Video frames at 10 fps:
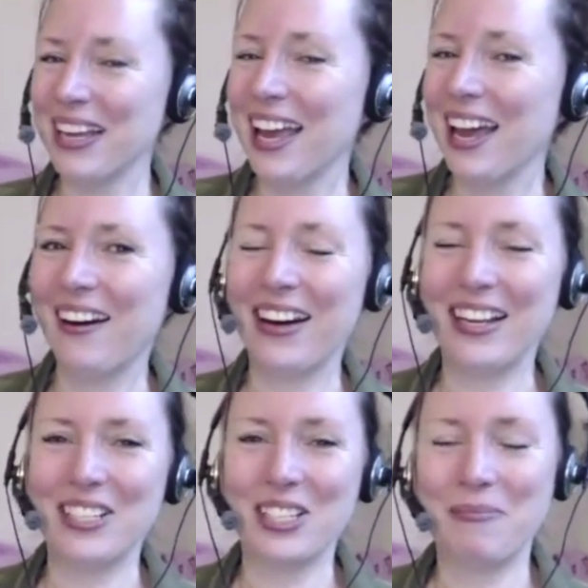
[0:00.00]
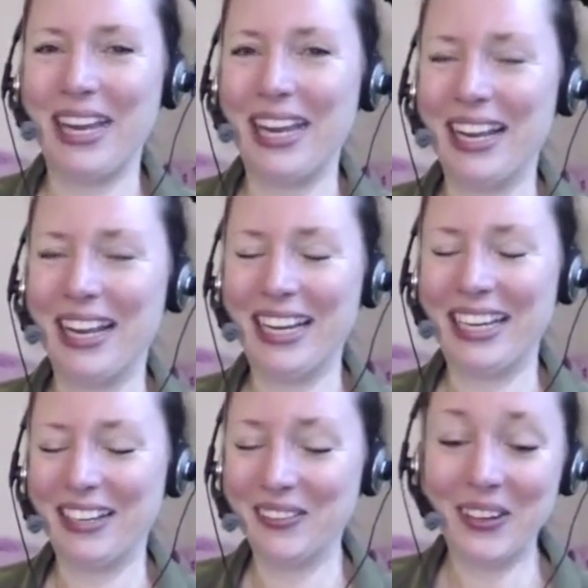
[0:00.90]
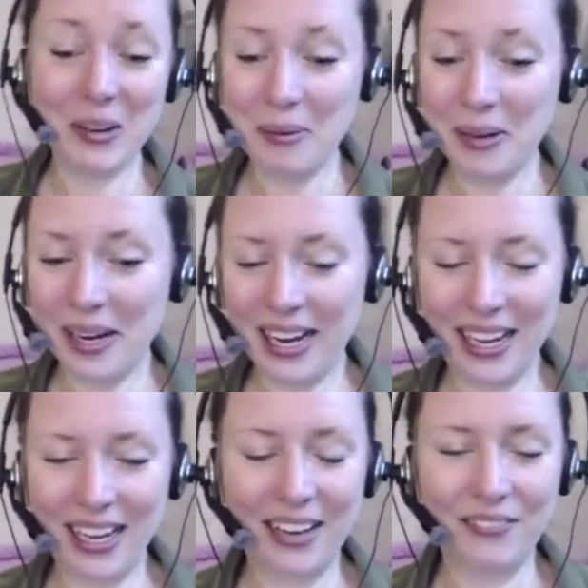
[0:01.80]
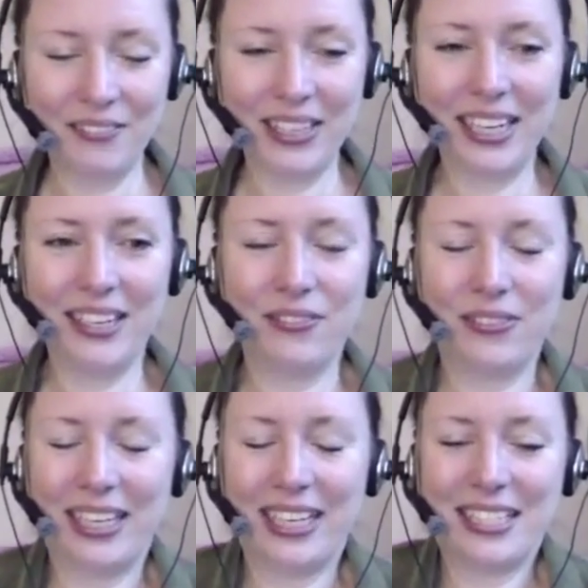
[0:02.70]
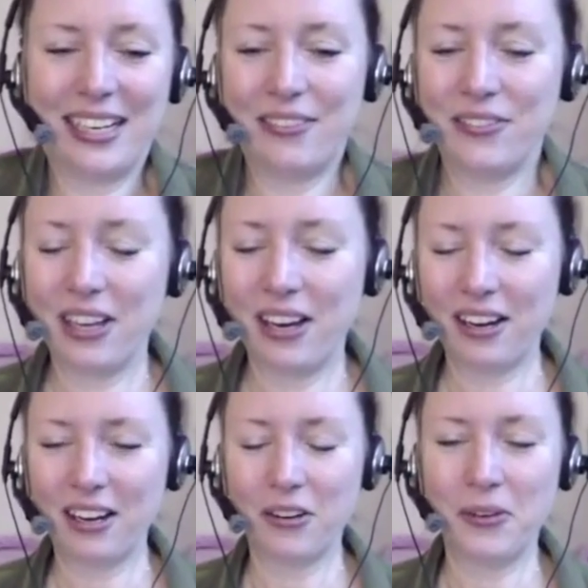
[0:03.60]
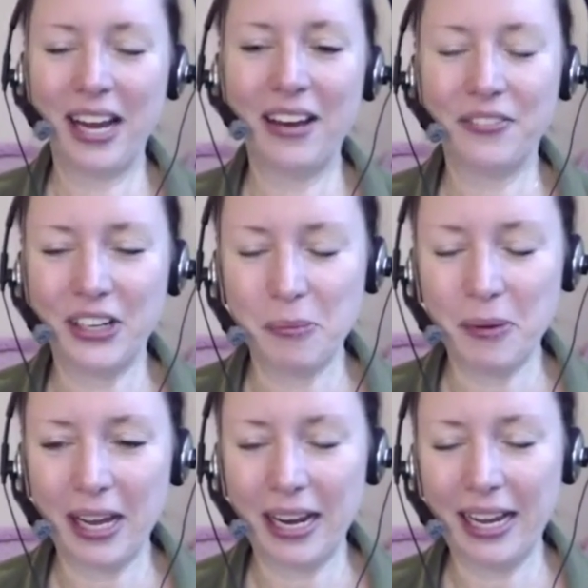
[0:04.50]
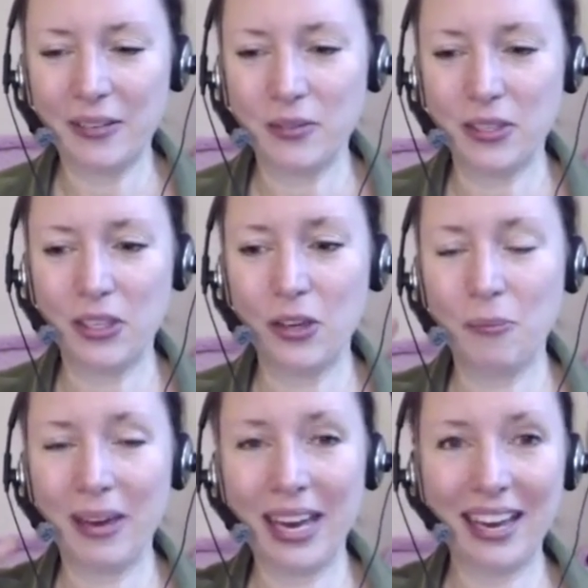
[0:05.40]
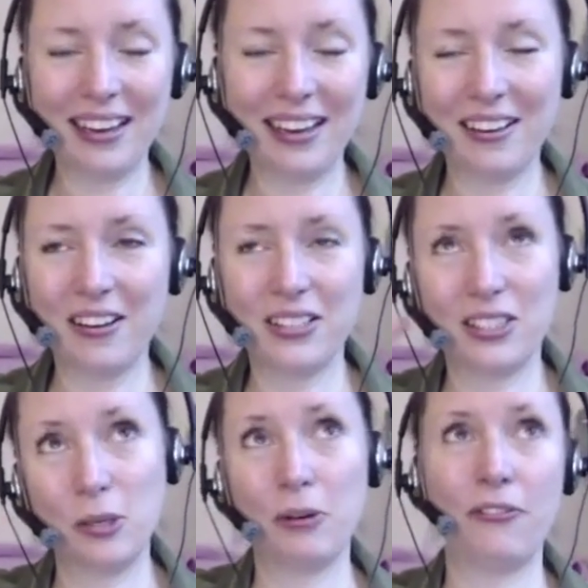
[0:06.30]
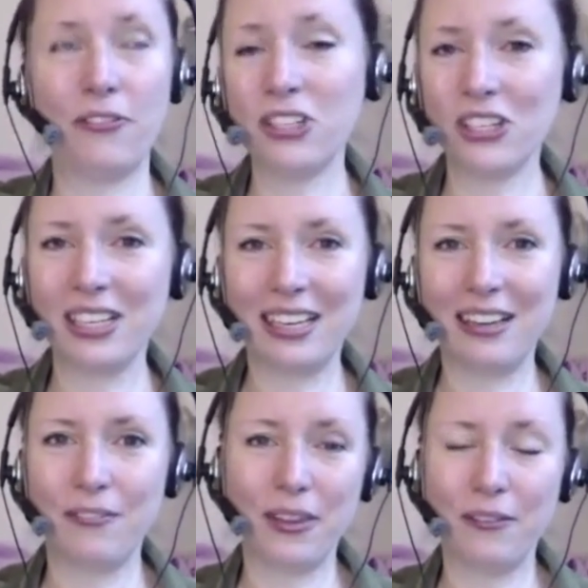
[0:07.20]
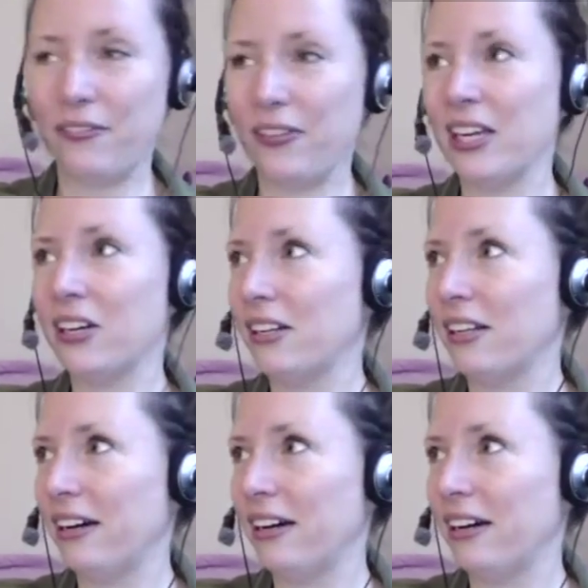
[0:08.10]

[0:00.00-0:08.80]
Or you just may like ignore your body, have negative like self-talk or whatever, but like you may superficially feel